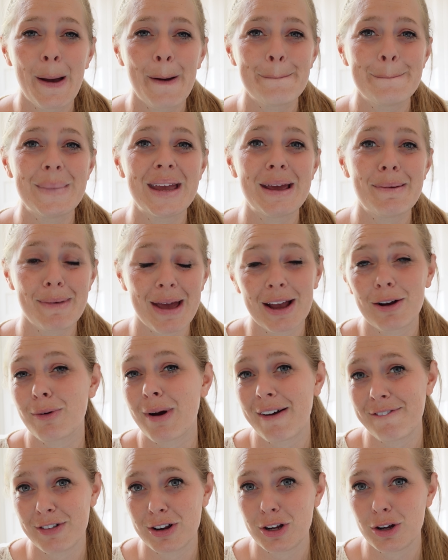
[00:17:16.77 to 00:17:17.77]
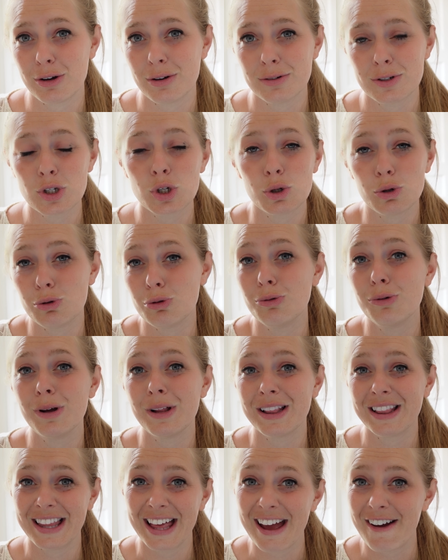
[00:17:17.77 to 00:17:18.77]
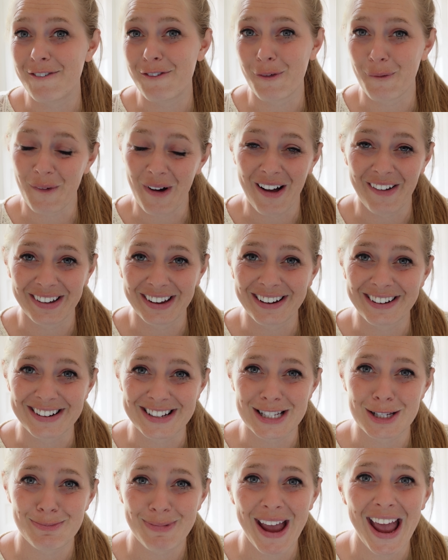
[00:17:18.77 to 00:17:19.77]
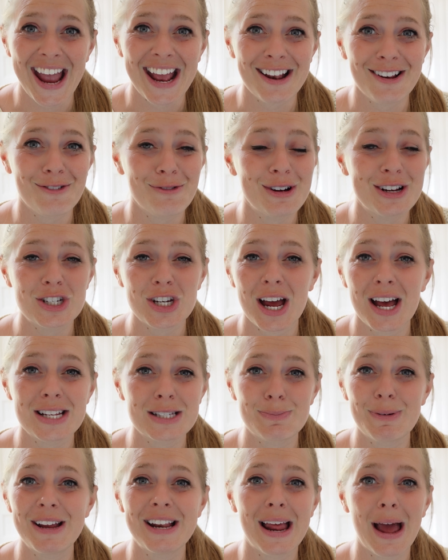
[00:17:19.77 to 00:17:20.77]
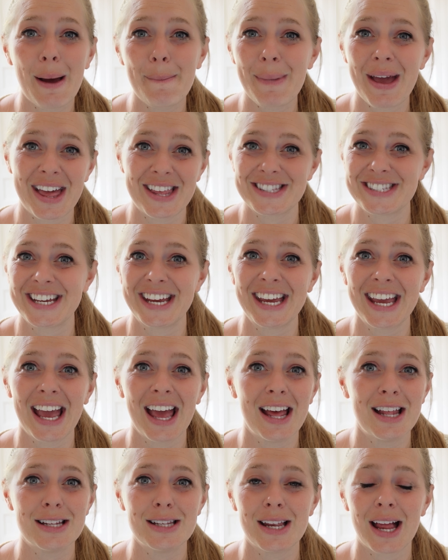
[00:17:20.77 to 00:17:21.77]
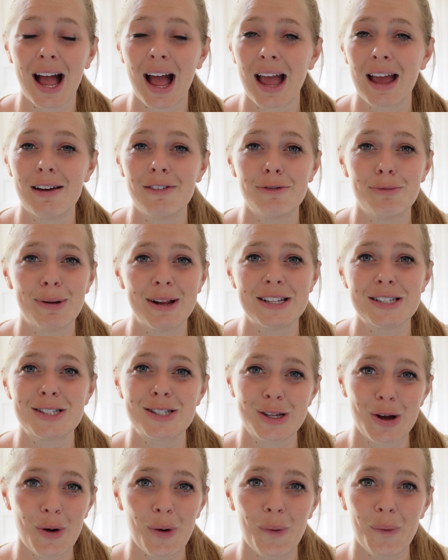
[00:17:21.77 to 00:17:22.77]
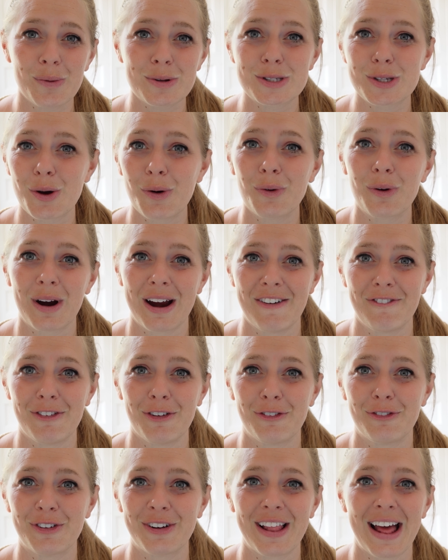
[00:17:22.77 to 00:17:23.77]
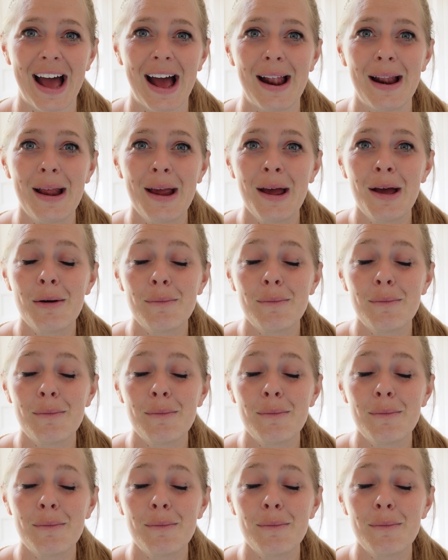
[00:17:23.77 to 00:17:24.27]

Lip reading: me make revenue to live while here in Spain, which has been amazing, and I've been so grateful for that.